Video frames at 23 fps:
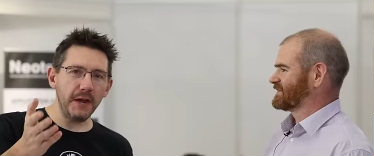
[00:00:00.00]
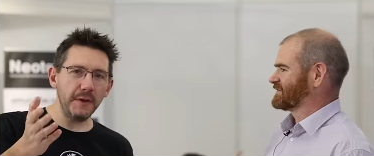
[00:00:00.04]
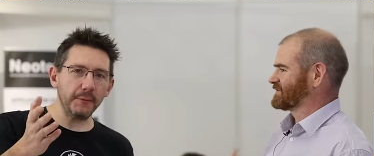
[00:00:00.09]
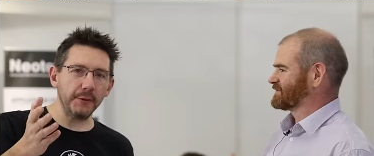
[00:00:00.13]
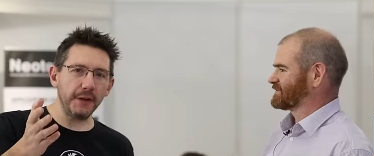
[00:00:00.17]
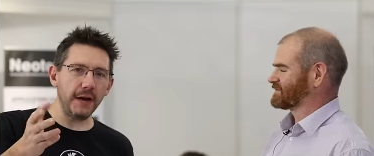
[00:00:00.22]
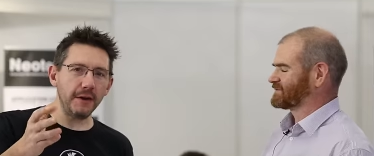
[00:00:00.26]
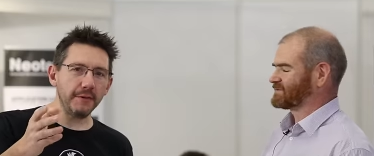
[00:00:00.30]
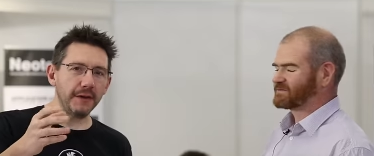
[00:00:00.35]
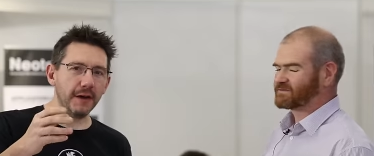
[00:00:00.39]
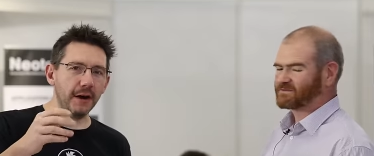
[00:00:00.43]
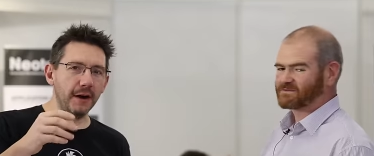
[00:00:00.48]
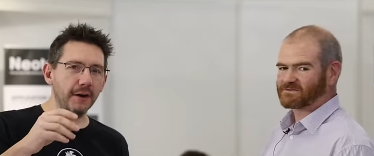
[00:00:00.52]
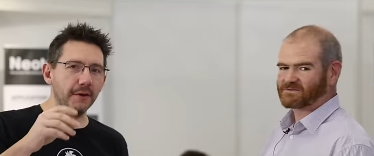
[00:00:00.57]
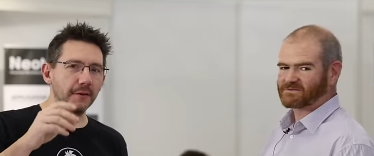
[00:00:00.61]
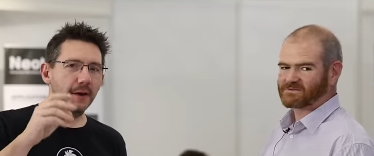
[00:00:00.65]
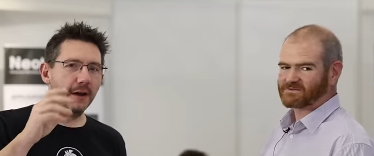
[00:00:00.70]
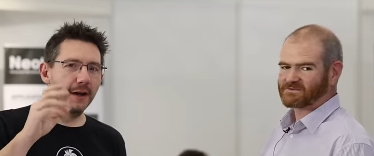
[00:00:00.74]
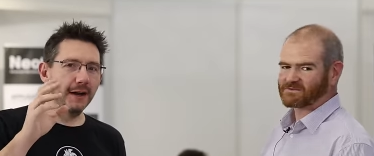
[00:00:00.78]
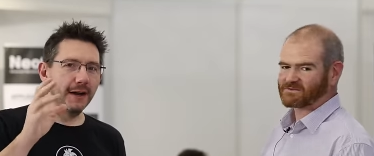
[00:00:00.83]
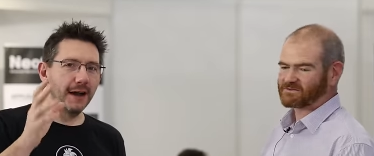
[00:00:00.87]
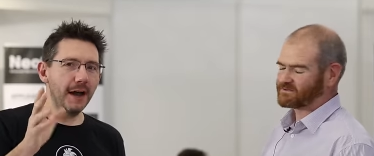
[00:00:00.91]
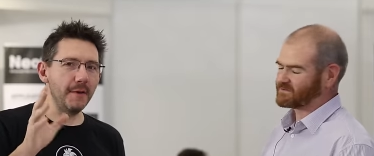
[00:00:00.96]
Speaker 1: People out there,
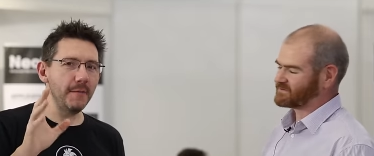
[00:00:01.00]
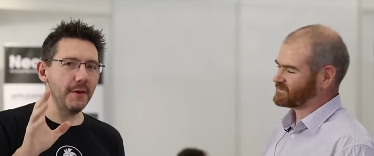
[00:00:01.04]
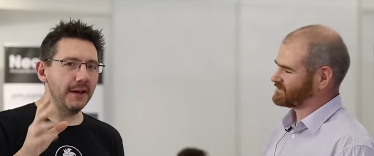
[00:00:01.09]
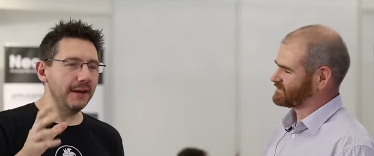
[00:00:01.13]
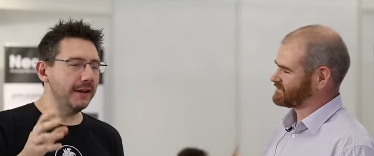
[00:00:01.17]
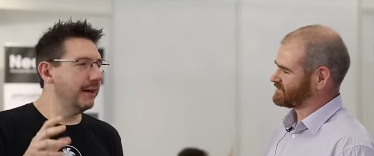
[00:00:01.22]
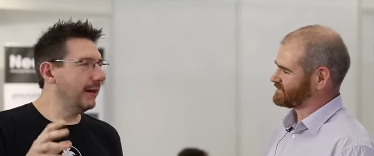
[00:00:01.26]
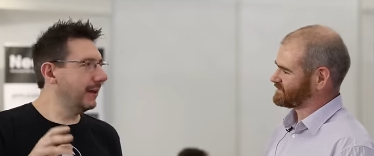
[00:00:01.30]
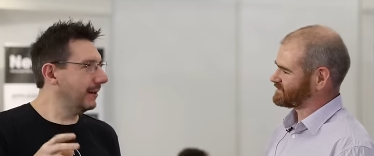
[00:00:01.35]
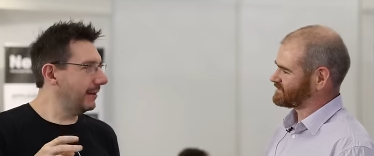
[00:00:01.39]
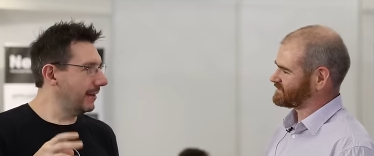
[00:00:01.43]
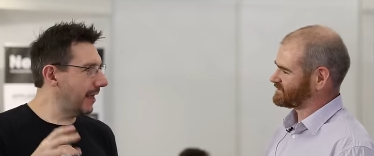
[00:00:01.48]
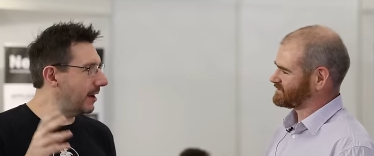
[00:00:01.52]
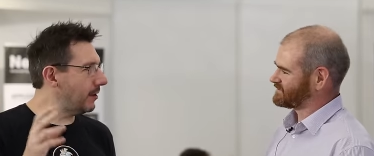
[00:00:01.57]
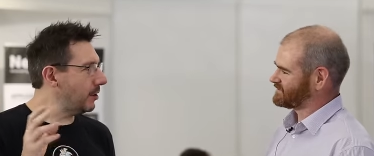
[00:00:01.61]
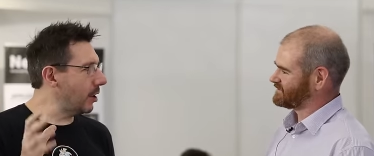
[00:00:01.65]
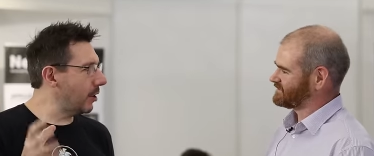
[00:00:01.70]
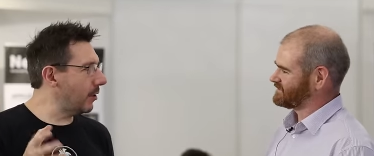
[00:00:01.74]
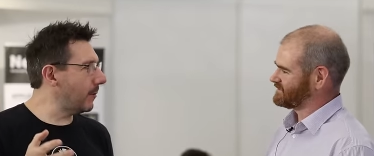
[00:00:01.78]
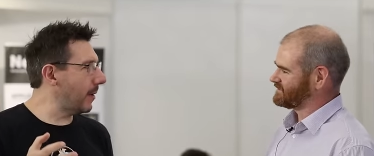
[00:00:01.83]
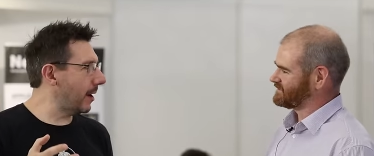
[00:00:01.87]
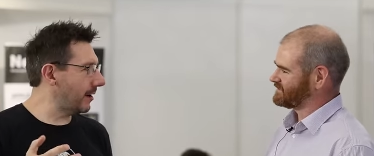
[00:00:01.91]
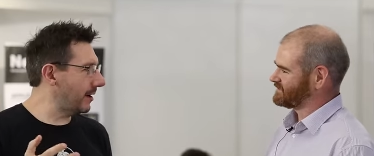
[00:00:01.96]
I mean, they
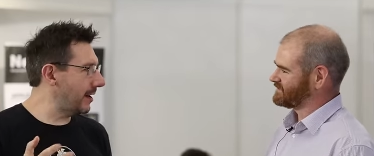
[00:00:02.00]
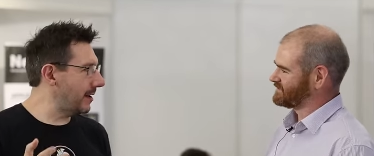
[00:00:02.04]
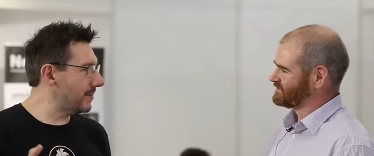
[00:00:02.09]
know about